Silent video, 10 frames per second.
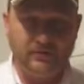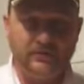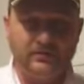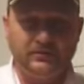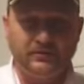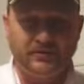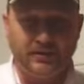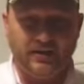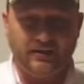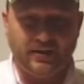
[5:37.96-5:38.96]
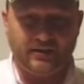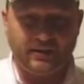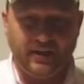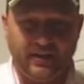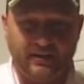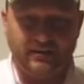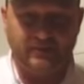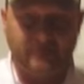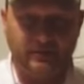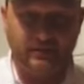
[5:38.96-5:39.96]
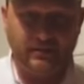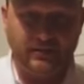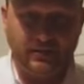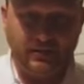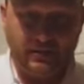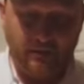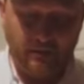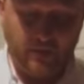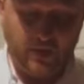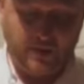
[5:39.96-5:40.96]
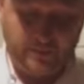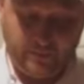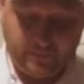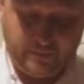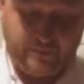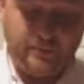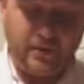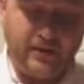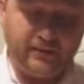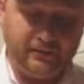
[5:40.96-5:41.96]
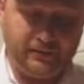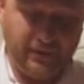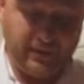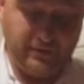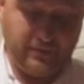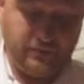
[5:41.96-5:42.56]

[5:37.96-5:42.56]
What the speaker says: this is what you got. You got a nice butt that's been